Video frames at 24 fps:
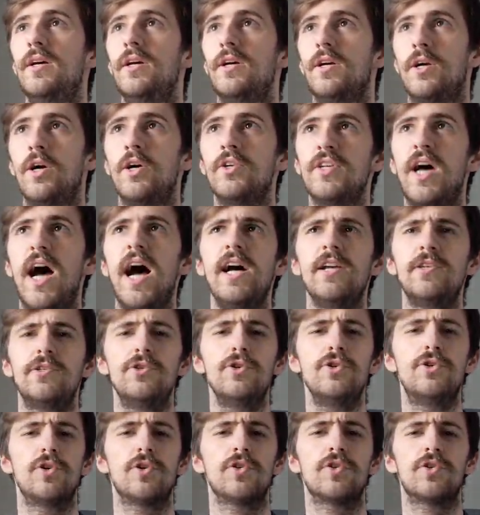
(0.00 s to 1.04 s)
Because as
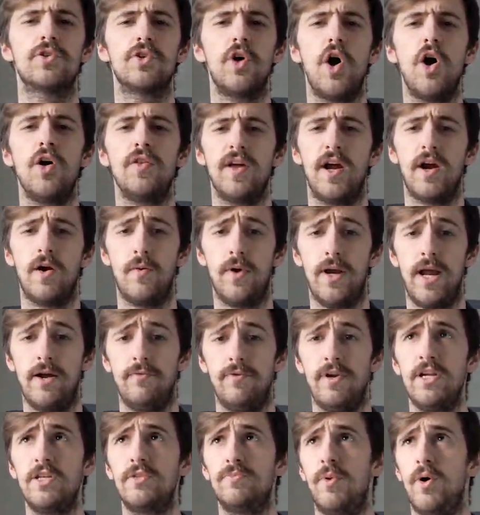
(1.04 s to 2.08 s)
you just saw there when I
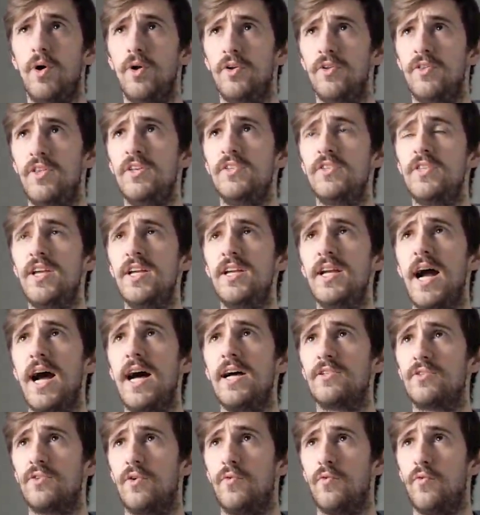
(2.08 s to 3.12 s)
respawned, this thing
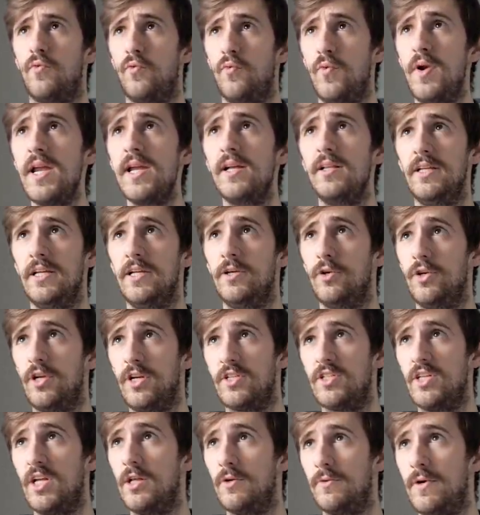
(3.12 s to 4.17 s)
has really good
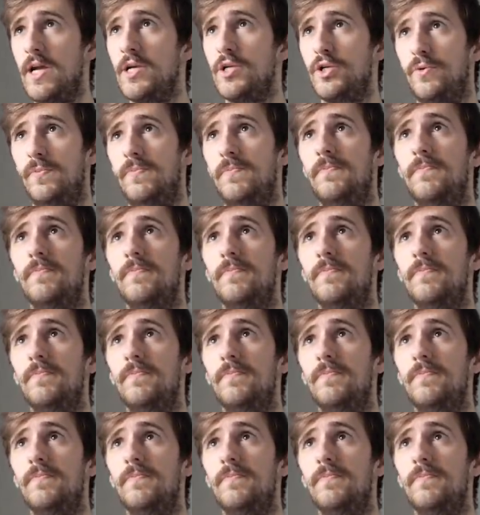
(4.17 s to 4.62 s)
acceleration.